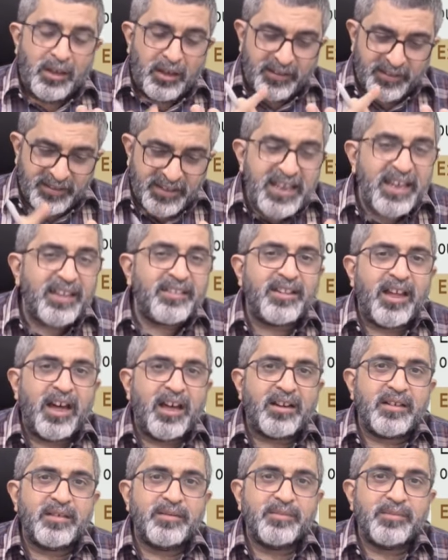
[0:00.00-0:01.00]
C S
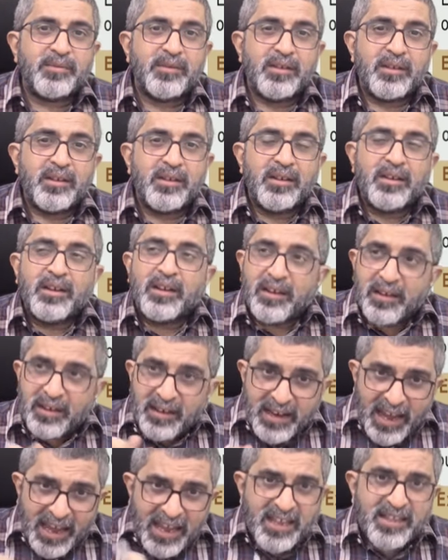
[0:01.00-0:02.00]
R,
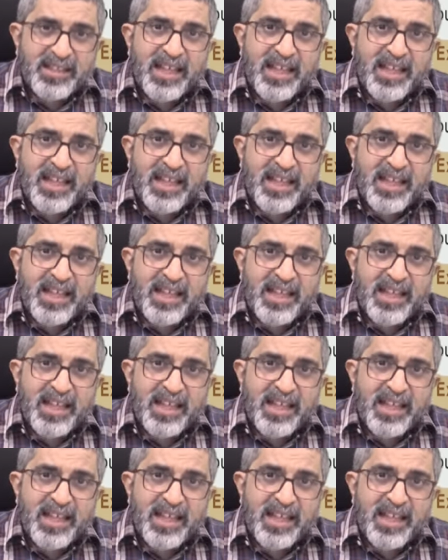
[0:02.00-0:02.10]
like